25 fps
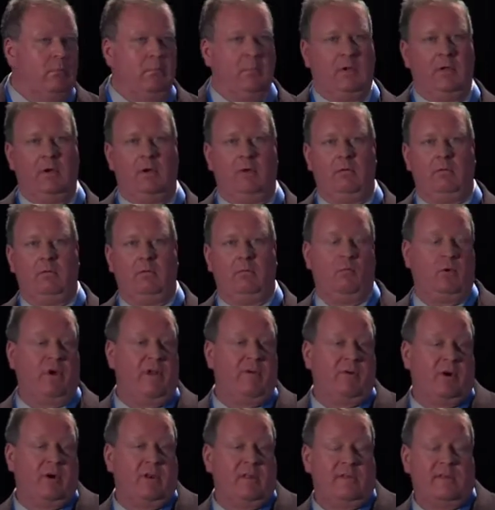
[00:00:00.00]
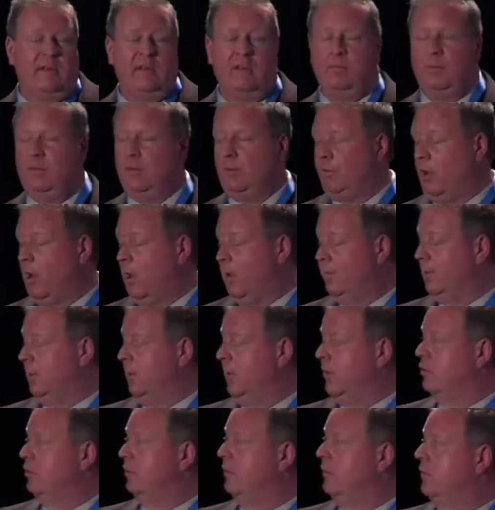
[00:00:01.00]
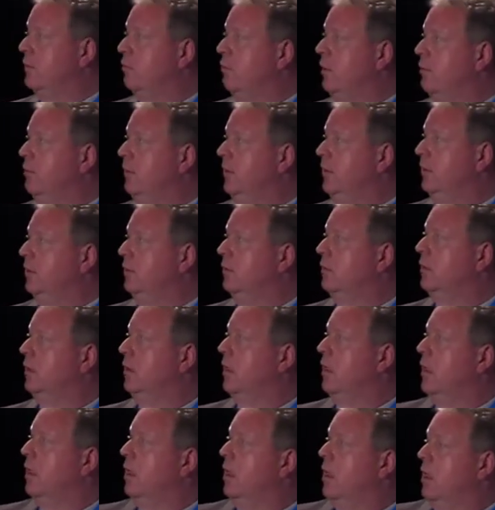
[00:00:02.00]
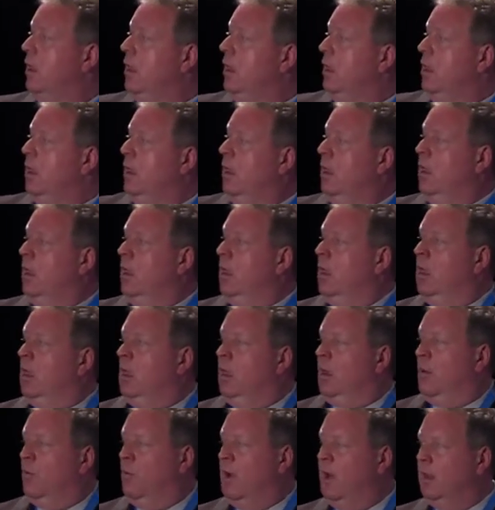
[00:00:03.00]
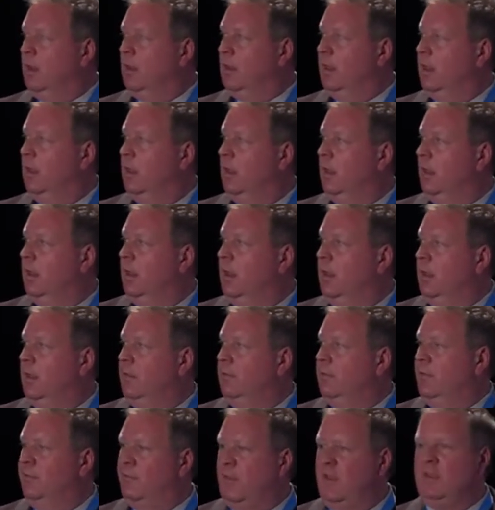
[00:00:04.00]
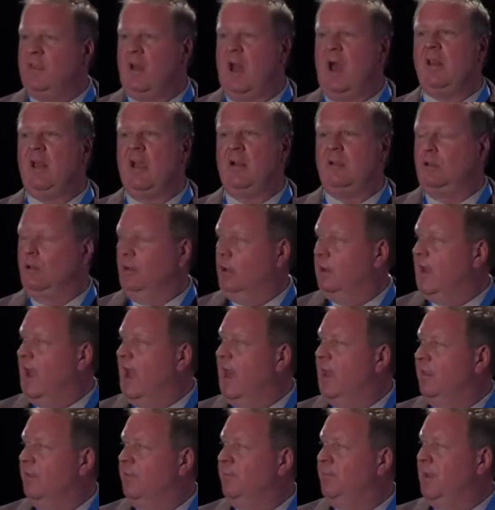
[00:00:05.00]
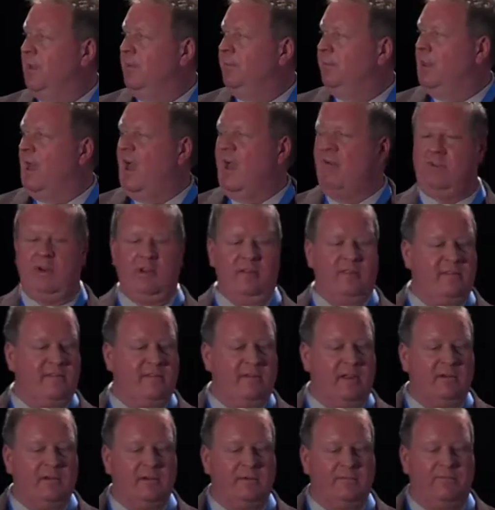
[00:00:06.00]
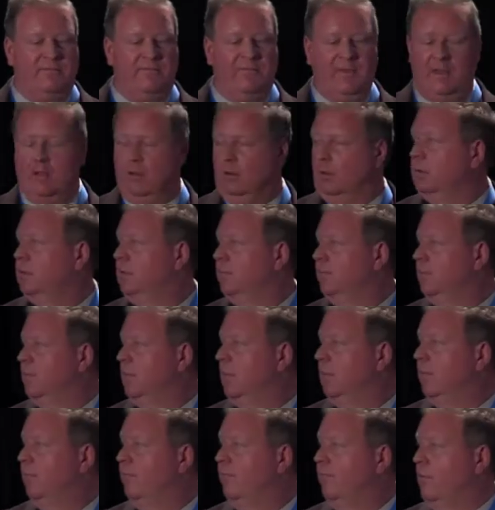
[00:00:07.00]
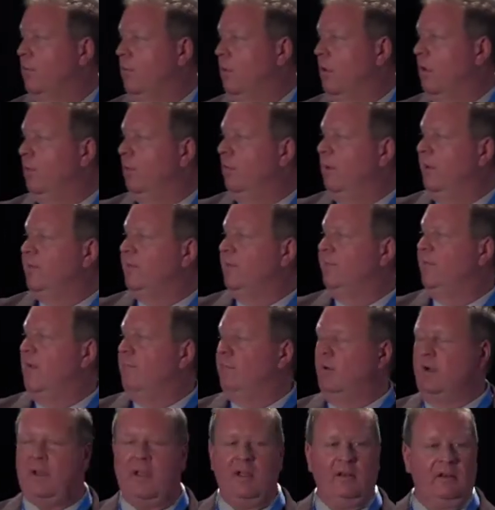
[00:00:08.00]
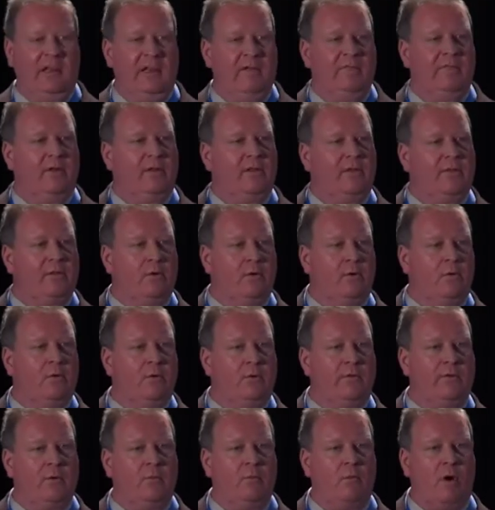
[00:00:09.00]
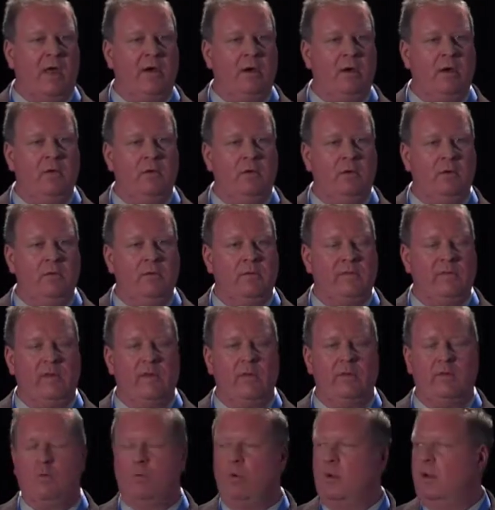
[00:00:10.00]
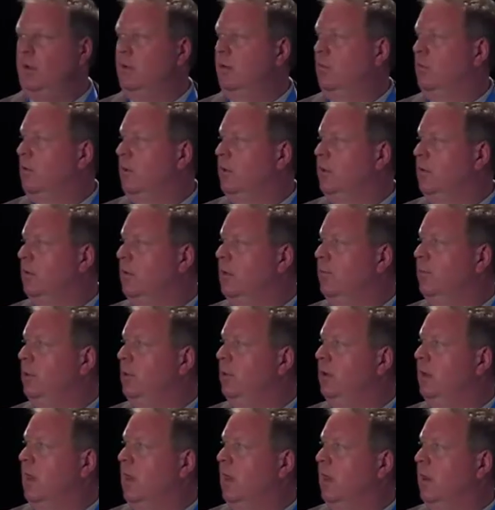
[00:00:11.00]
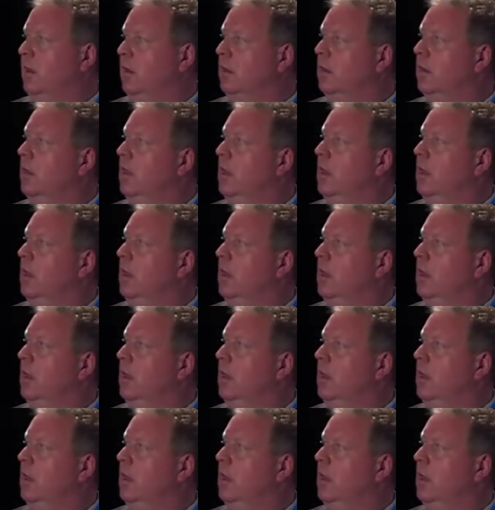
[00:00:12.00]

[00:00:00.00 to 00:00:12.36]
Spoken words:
We're never going to see them in the population, so what do we do? Well, the thing that I like to look at is people have an instinctive feel for risks of everyday living, so why not use this when you're communicating?